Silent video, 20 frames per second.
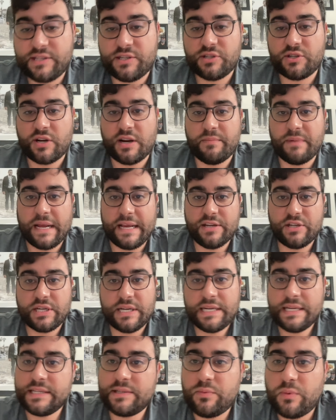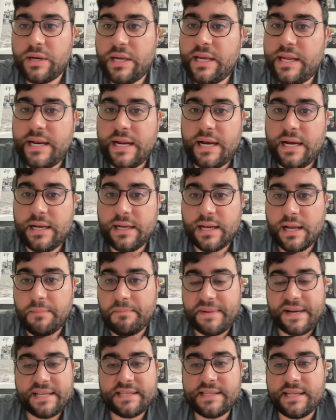discrimination is when a
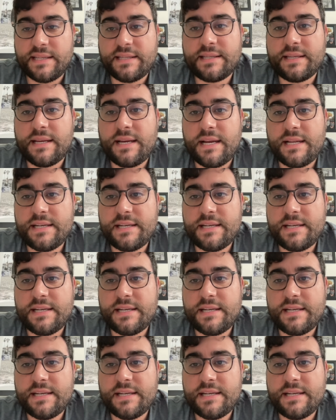company sets